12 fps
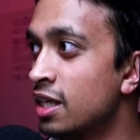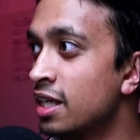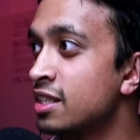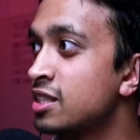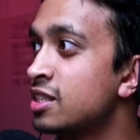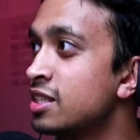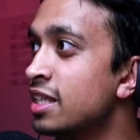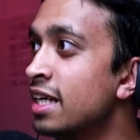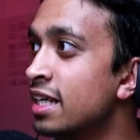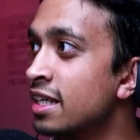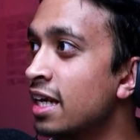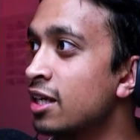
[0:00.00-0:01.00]

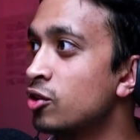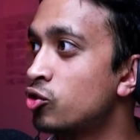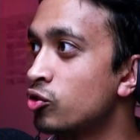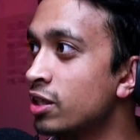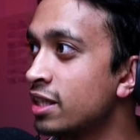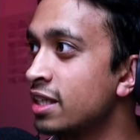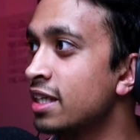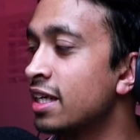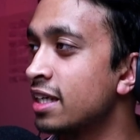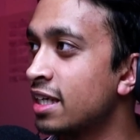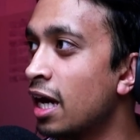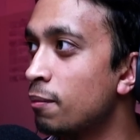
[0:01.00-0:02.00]
sin and drinking
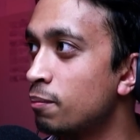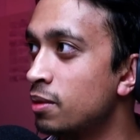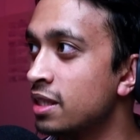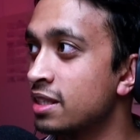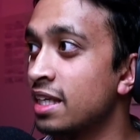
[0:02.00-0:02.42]
and gambling